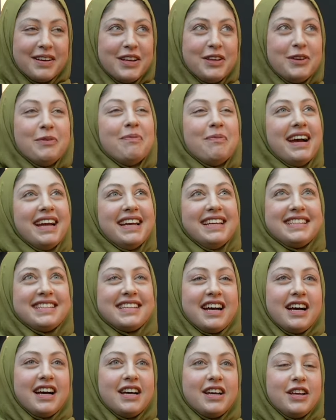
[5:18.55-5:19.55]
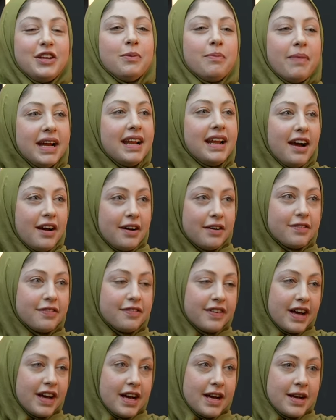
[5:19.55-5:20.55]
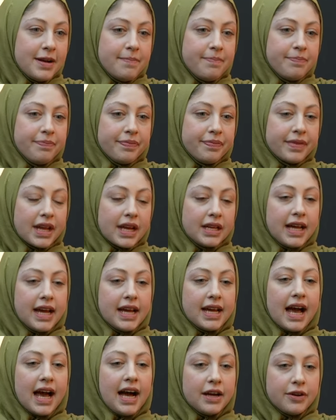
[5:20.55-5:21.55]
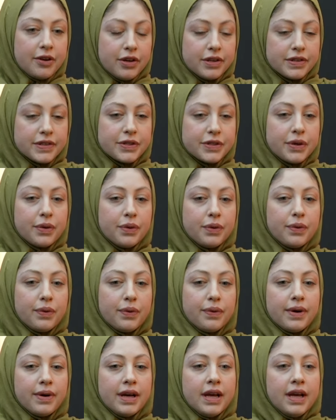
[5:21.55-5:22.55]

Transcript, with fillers: You might uh, you might have um, like adults who,